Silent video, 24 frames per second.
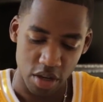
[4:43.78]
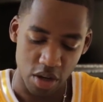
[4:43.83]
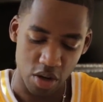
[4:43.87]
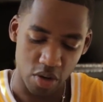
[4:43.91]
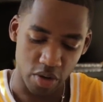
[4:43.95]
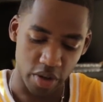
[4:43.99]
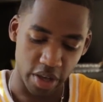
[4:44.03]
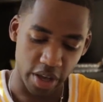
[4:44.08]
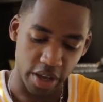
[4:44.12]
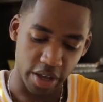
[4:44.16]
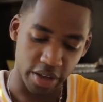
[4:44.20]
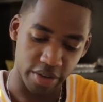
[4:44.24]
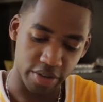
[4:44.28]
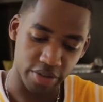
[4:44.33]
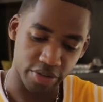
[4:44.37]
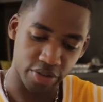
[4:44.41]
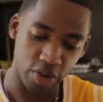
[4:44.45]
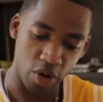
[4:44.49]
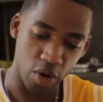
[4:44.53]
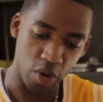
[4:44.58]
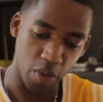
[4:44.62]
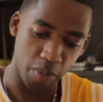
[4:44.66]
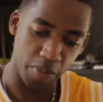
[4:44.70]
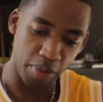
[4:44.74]
Okay,
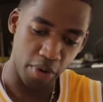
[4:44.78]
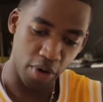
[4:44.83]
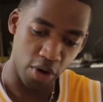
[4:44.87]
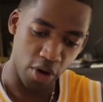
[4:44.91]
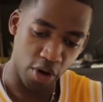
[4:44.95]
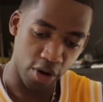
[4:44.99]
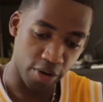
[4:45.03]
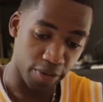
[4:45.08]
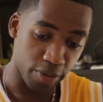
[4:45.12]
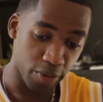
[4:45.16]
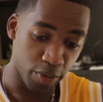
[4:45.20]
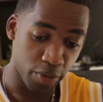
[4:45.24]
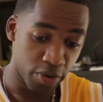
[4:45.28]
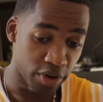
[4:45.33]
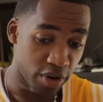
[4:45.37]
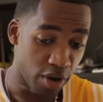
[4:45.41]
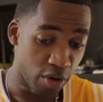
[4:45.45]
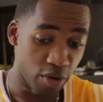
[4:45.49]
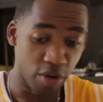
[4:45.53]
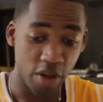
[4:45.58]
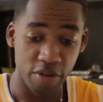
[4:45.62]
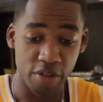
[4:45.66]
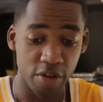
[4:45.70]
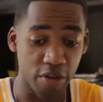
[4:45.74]
so Paul, we're
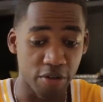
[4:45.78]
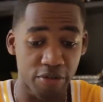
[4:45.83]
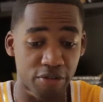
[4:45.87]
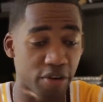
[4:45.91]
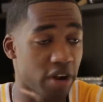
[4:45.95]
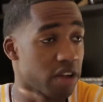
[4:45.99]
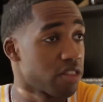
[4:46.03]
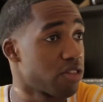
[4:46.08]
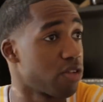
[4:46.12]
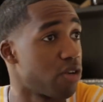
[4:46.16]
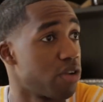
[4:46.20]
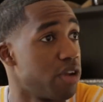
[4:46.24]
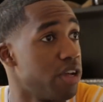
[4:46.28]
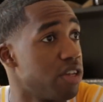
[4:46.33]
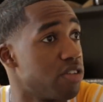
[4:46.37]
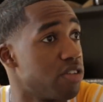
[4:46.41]
no longer friends on